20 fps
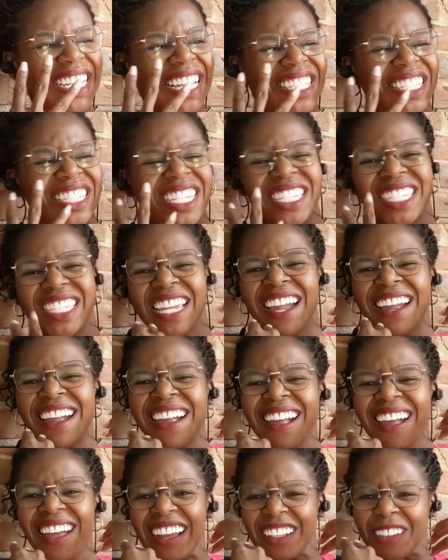and it's just,
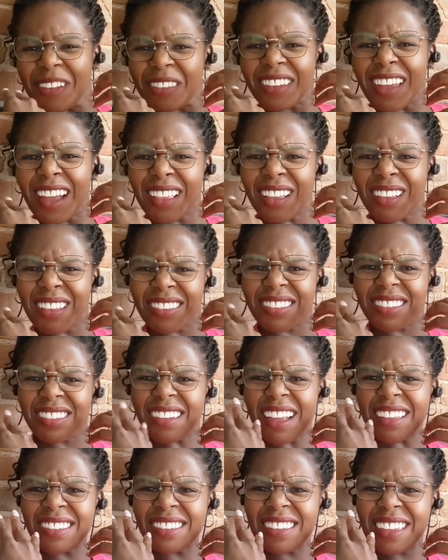it's kind of
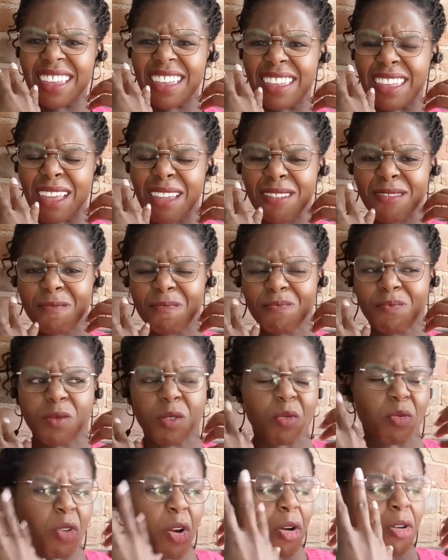disgusting
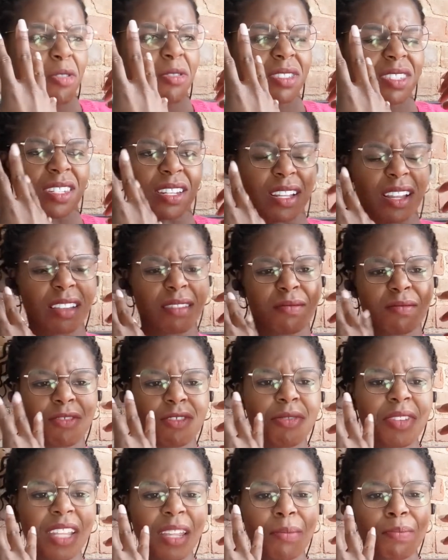and gross, and it
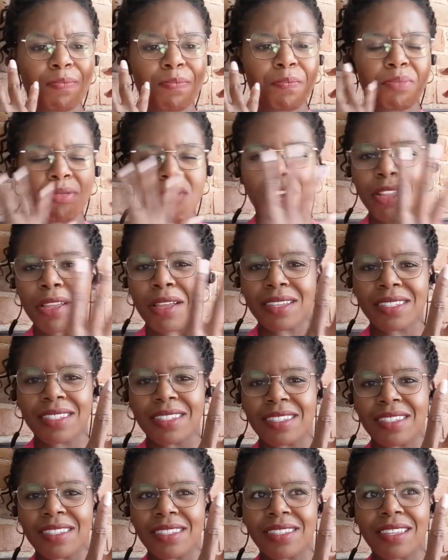really brought
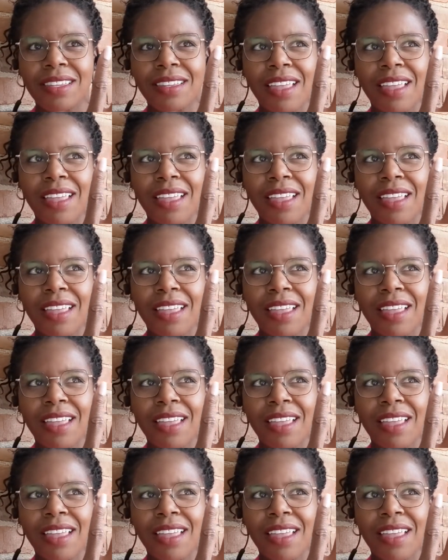us